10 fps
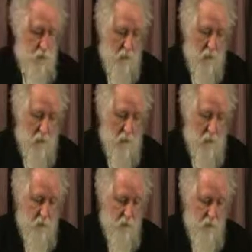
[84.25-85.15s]

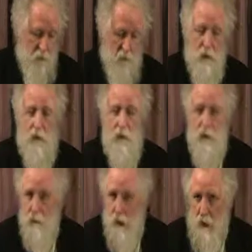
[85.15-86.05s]
You can include
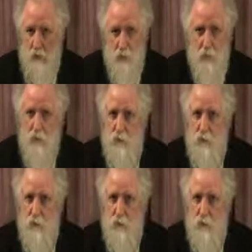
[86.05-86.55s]
a rider.